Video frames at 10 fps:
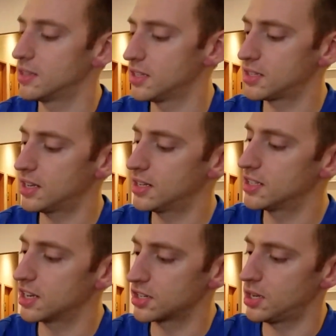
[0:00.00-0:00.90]
The, this
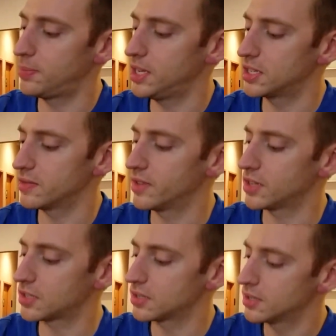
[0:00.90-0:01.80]
tendon's actually a piece of
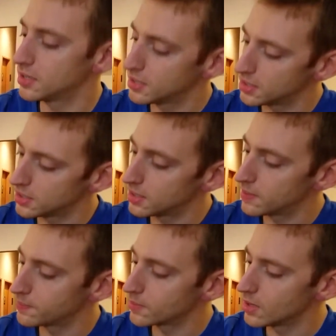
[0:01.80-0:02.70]
this. Do you need it?